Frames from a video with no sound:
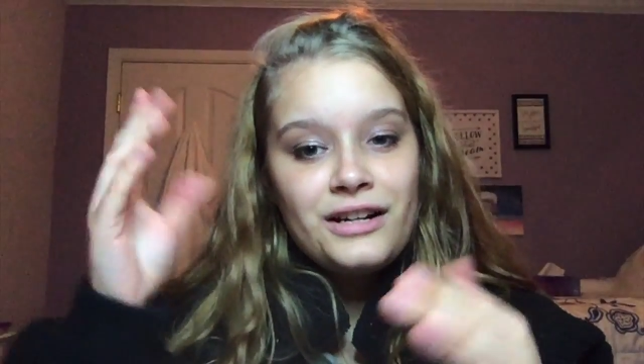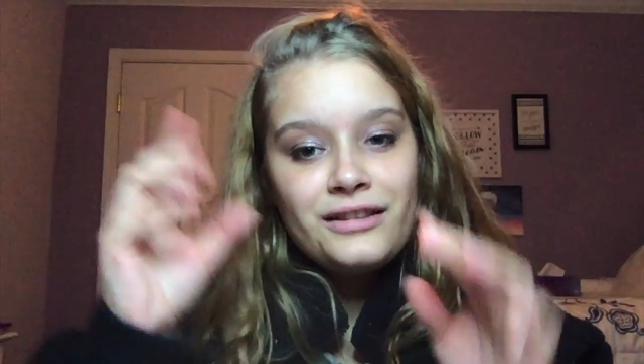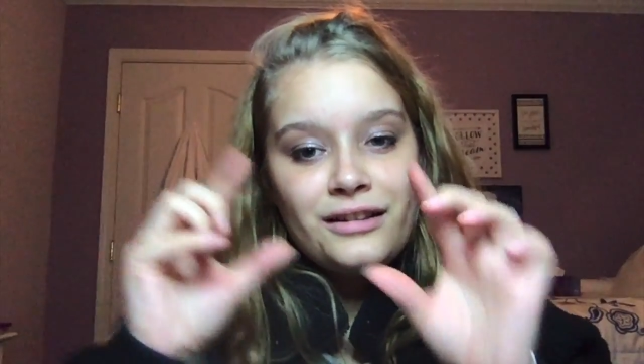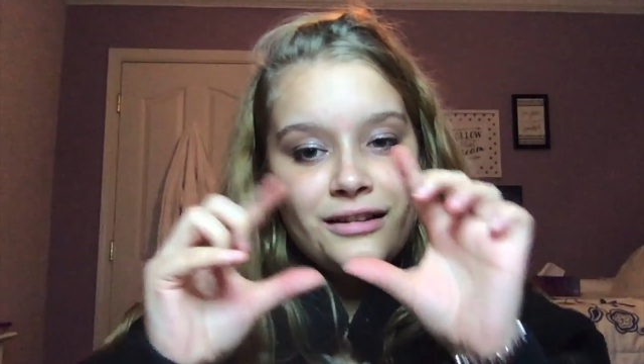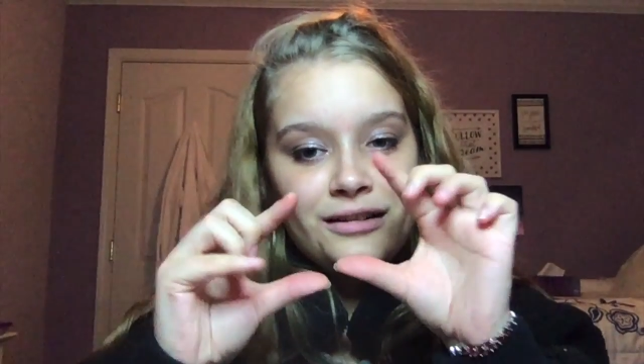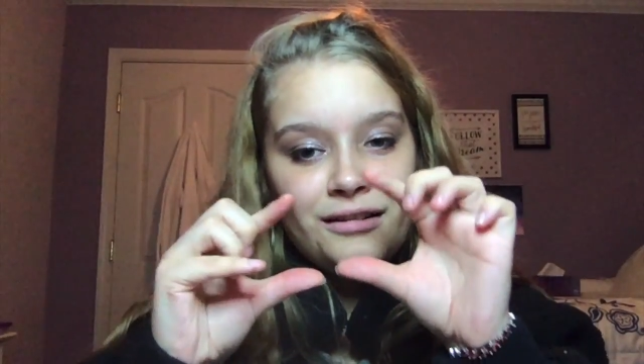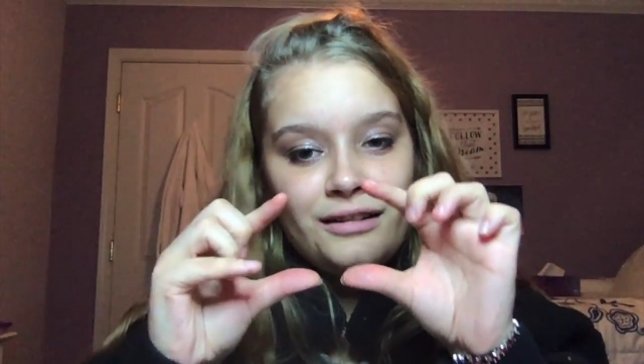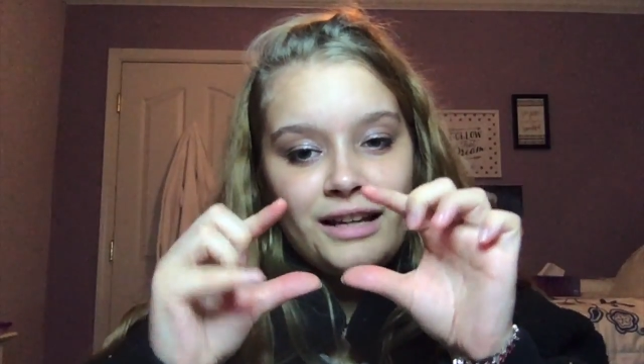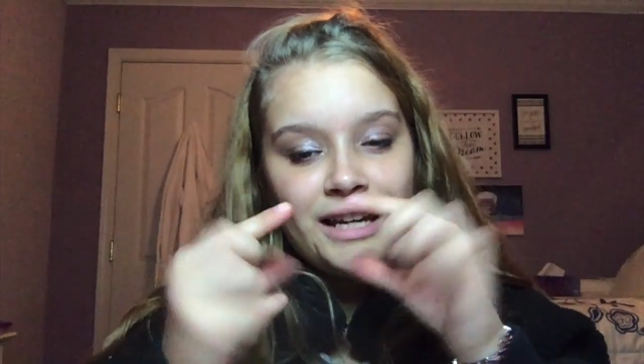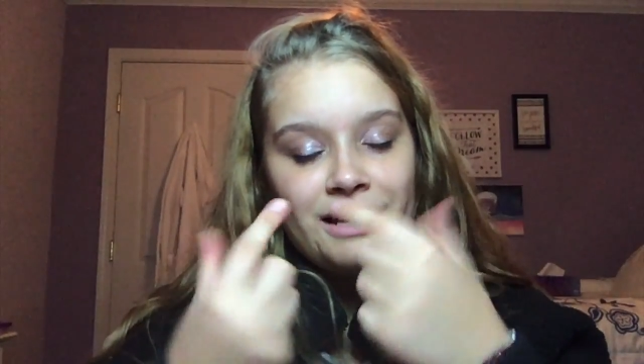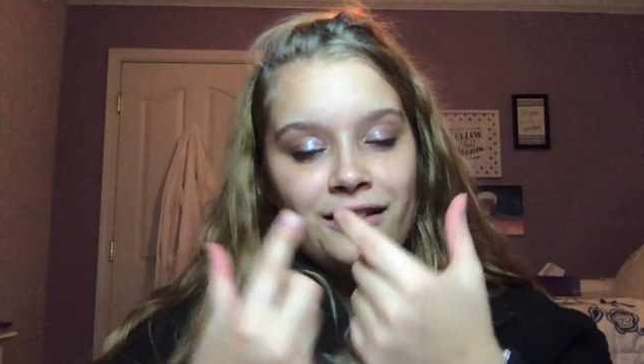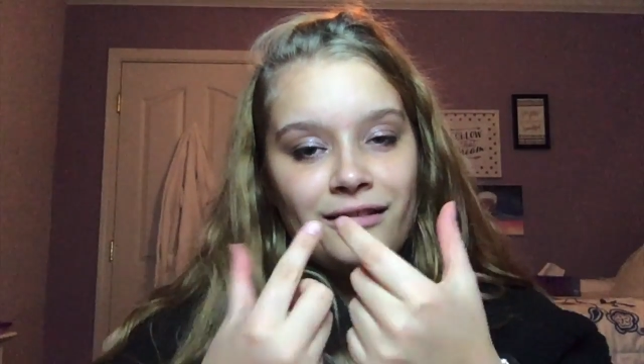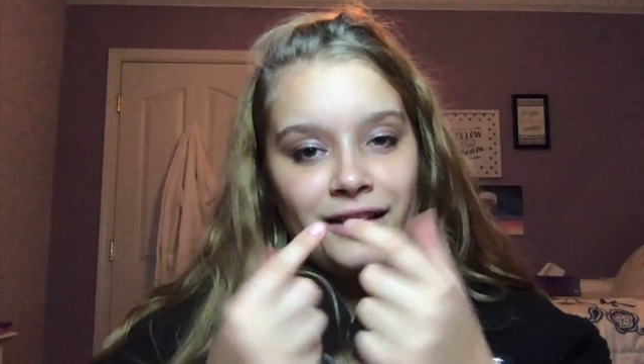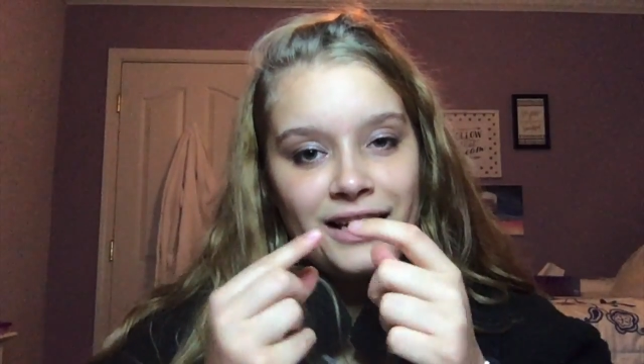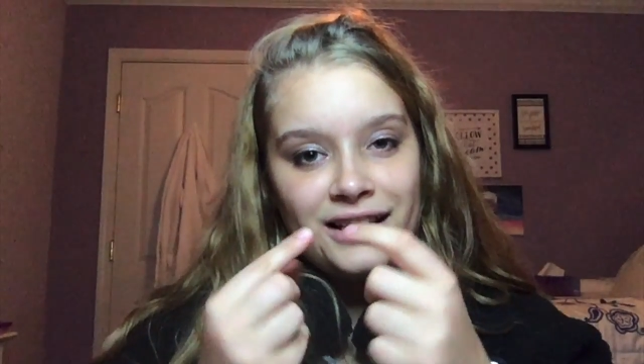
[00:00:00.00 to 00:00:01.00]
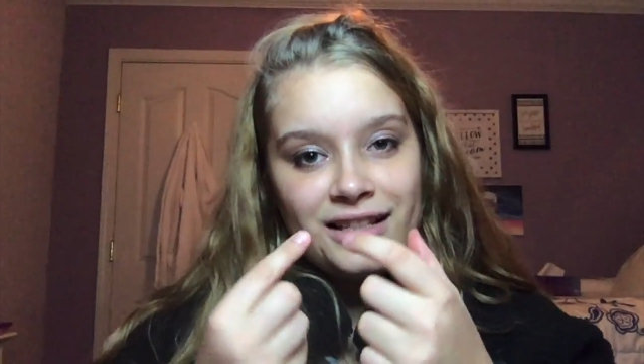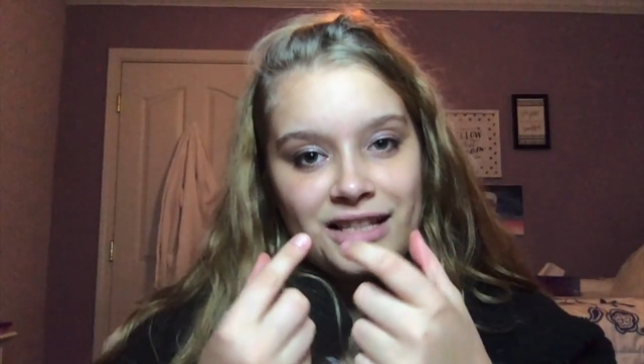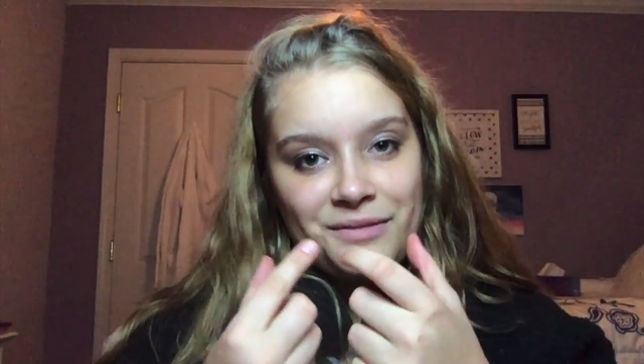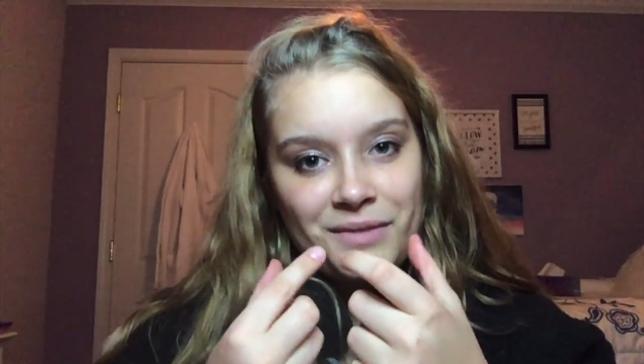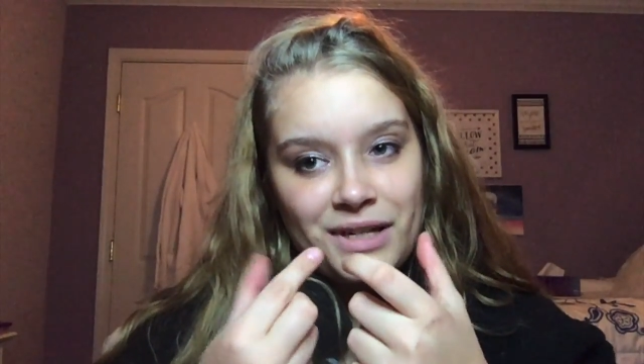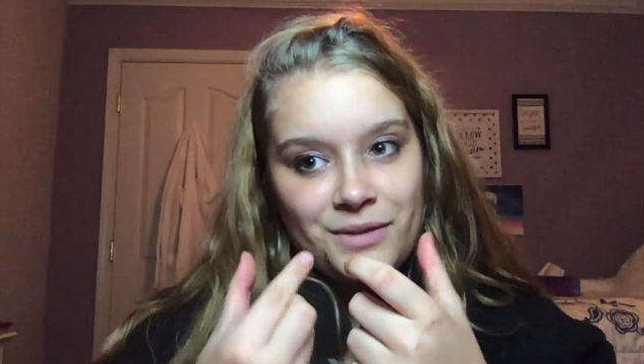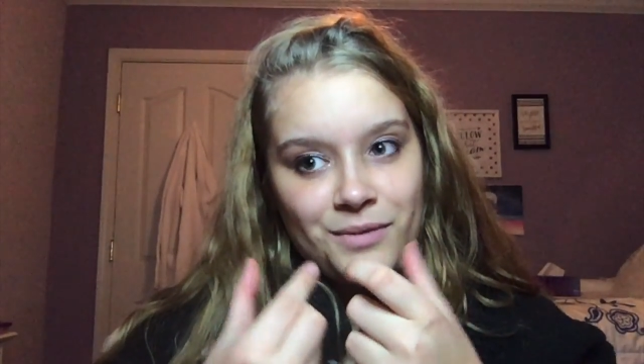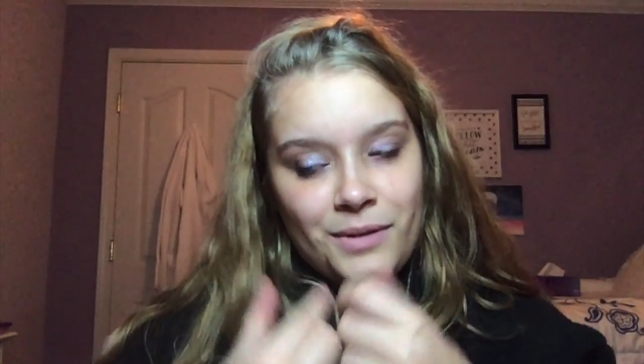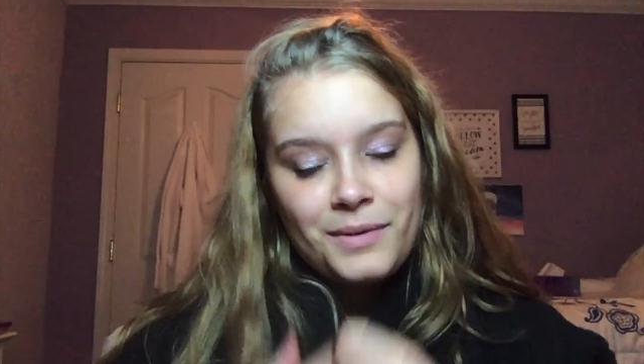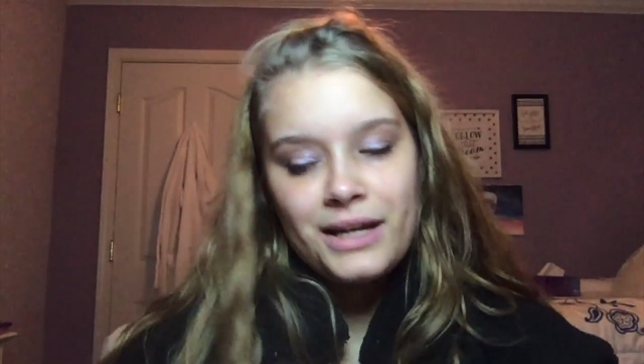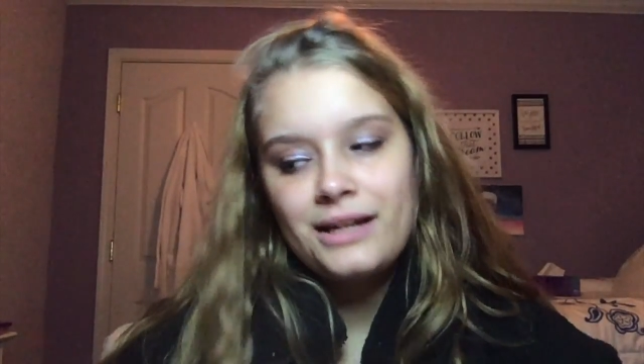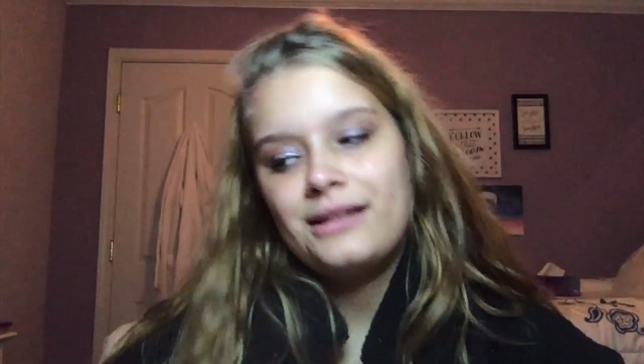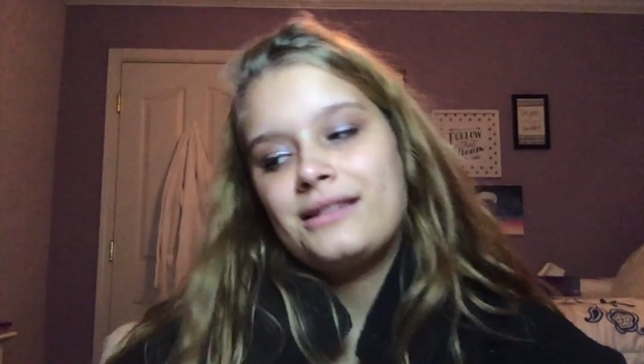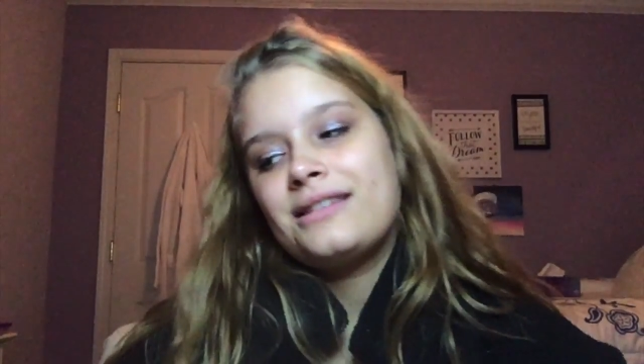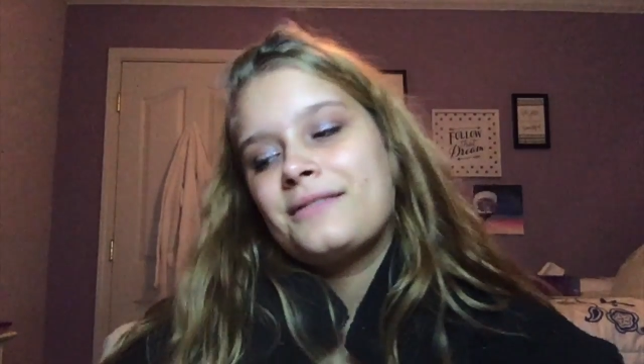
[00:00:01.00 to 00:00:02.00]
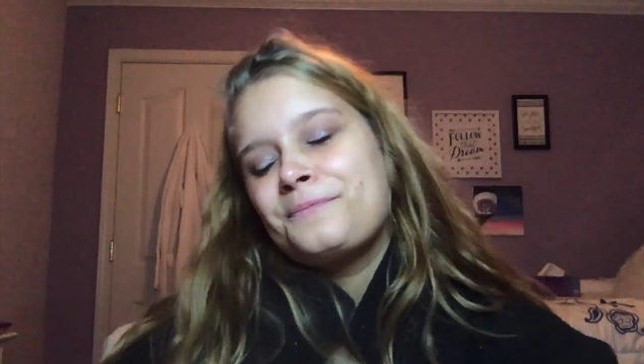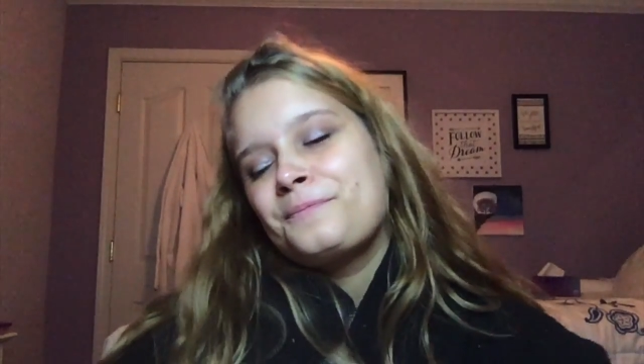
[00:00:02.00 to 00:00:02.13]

the little ankle ends of my sweatpants.